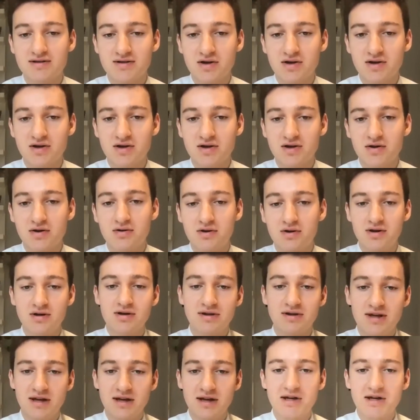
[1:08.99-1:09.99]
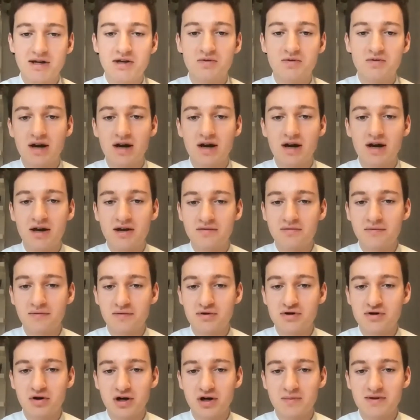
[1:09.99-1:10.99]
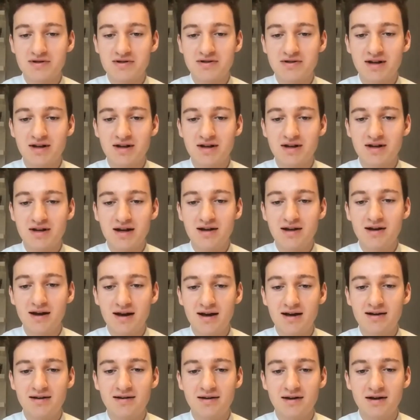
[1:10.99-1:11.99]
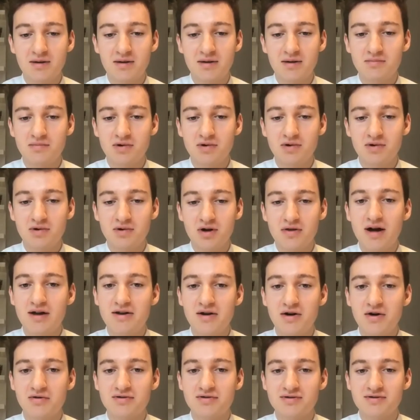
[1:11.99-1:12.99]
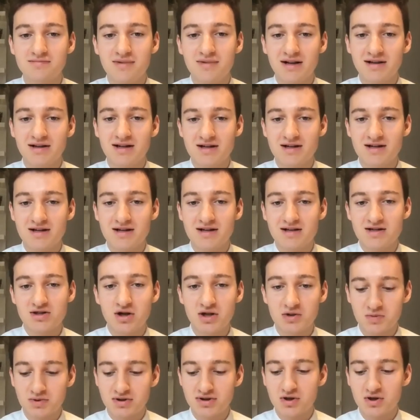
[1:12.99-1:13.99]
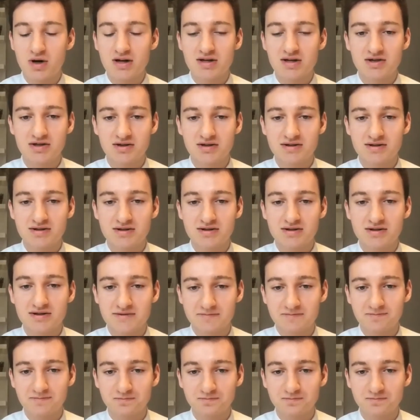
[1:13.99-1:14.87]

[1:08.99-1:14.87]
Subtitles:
So thank you again for joining me today. And on that note, I'll get started with the questions.